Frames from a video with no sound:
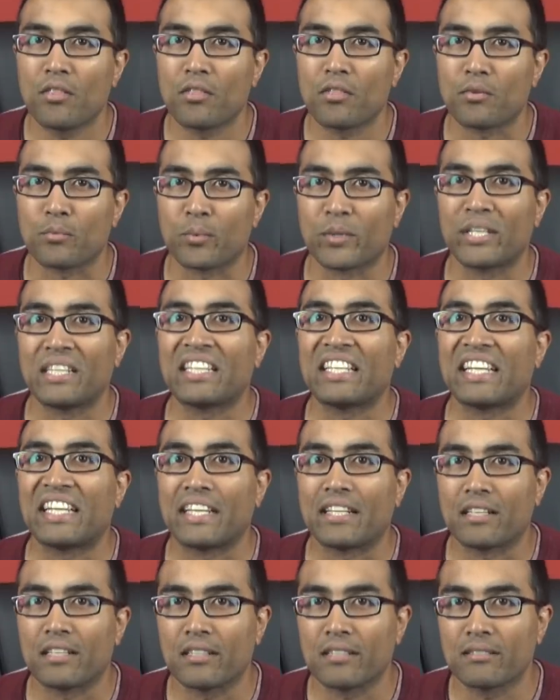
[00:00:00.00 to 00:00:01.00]
Thrilling.
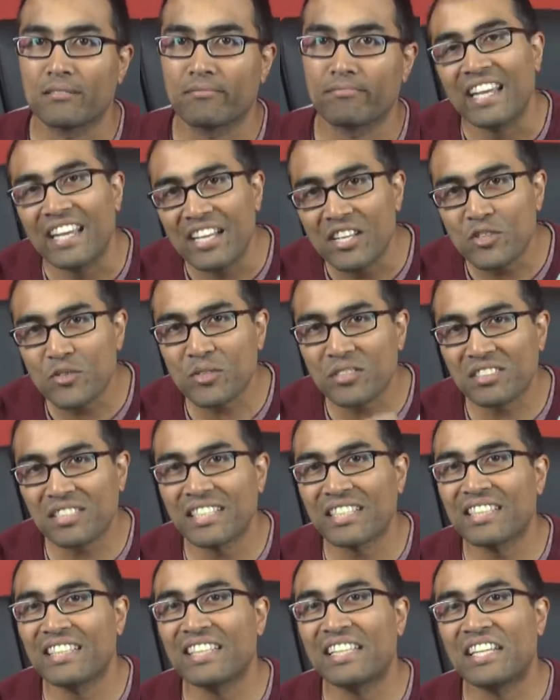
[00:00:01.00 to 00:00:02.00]

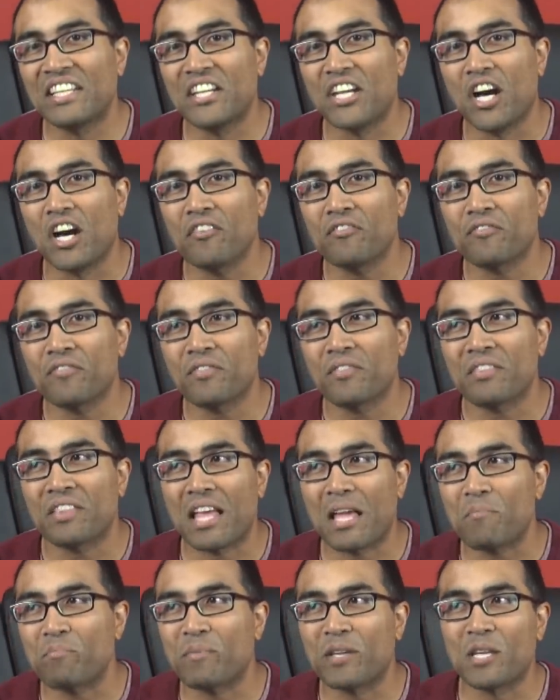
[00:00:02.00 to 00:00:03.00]
Interestingly enough,
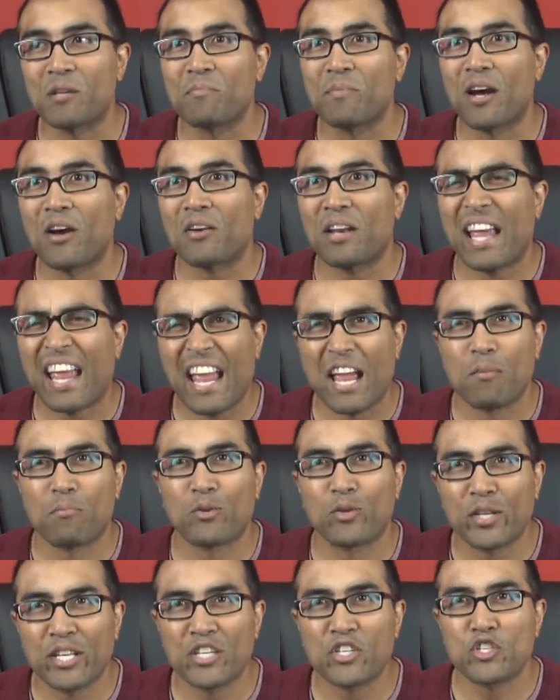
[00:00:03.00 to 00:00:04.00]
that bit about
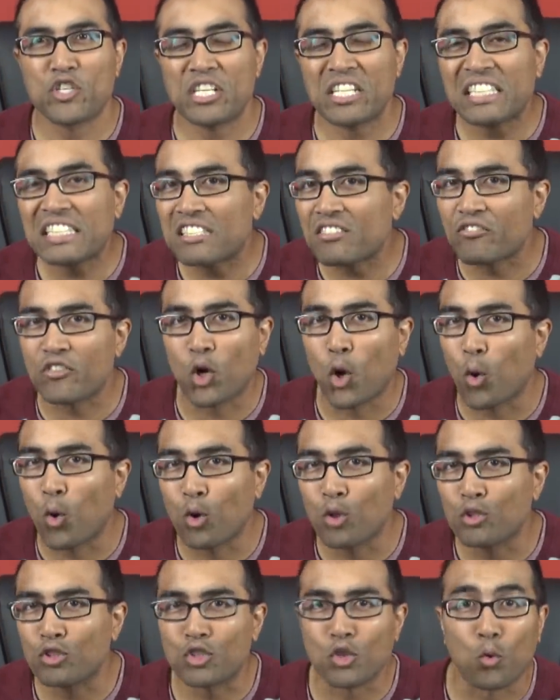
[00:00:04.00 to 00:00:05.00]
hammering sheets of
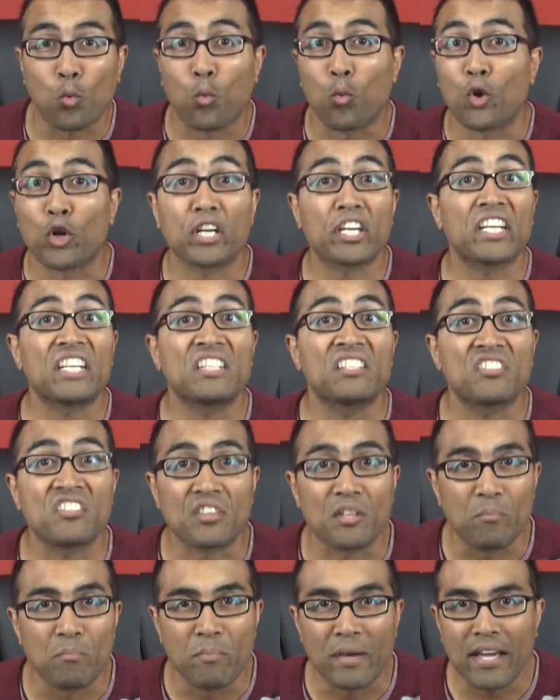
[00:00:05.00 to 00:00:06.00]
gold to work into
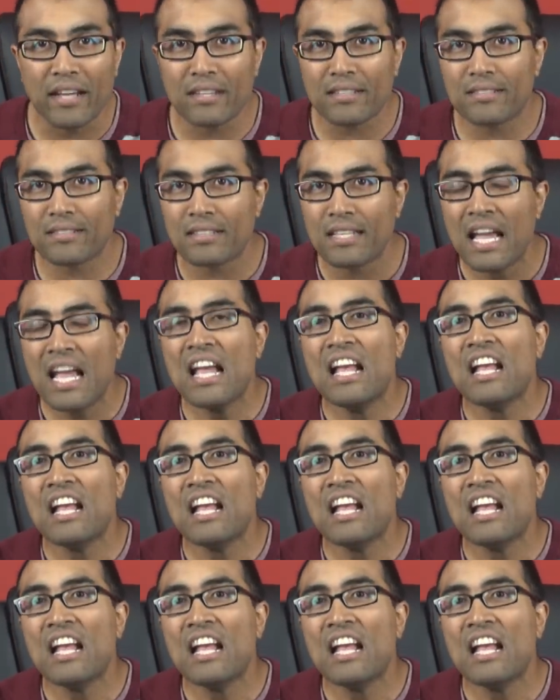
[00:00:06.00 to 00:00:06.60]
the mix,